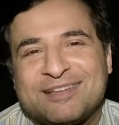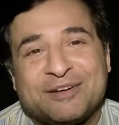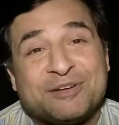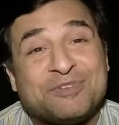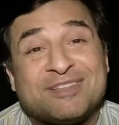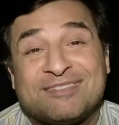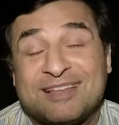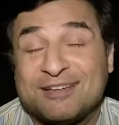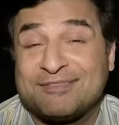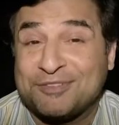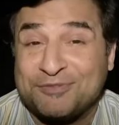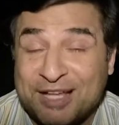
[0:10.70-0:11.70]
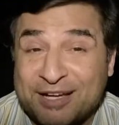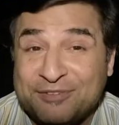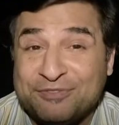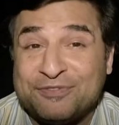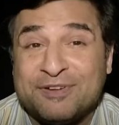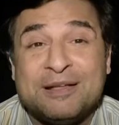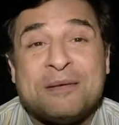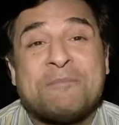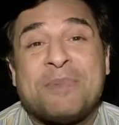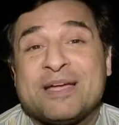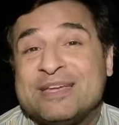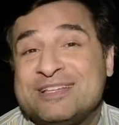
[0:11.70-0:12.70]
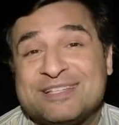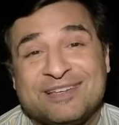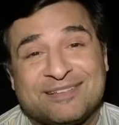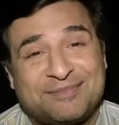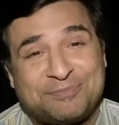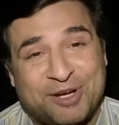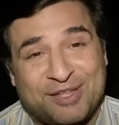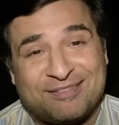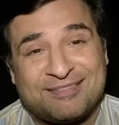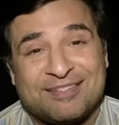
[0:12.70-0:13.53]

Saran with Slice of Life by Indian Express.